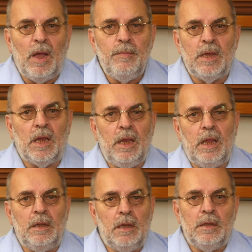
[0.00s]
might be
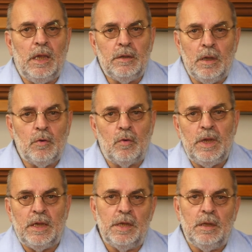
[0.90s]
clear that
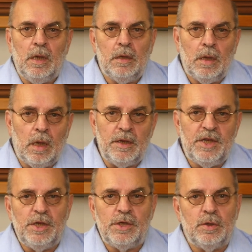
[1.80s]
connecting
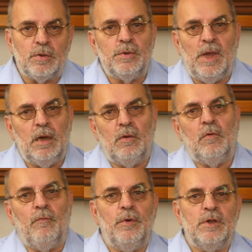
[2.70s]
digital to
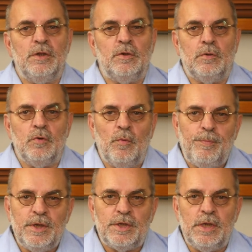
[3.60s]
analog converting to a
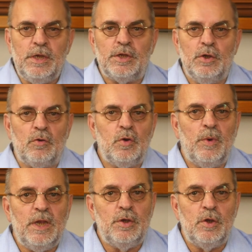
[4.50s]
PC is not the
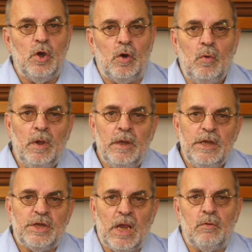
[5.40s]
way to go
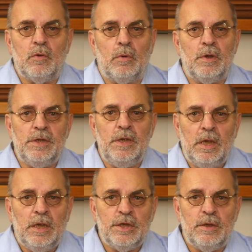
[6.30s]
if sound quality
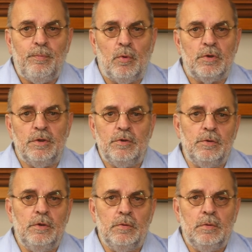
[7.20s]
is important
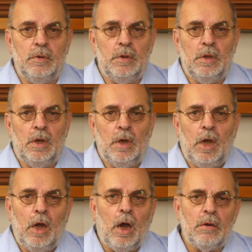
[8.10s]
to you.
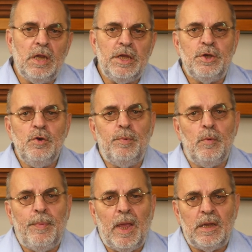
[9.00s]
Unless you
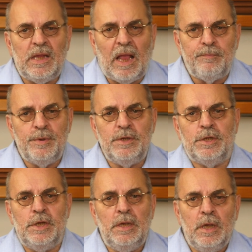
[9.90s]
prepare that
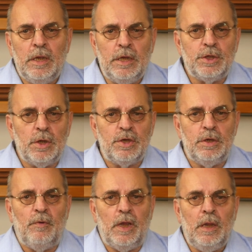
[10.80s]
PC in
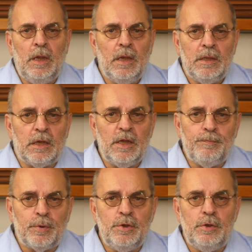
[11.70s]
such a way that
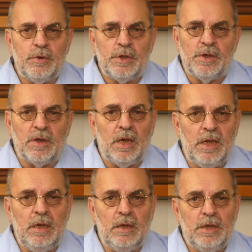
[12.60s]
it produces a
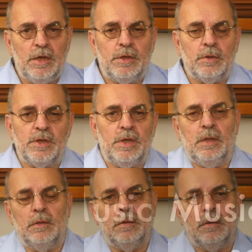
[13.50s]
clean digital
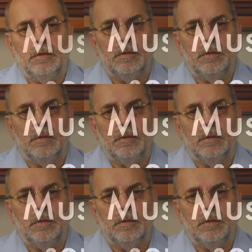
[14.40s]
signal.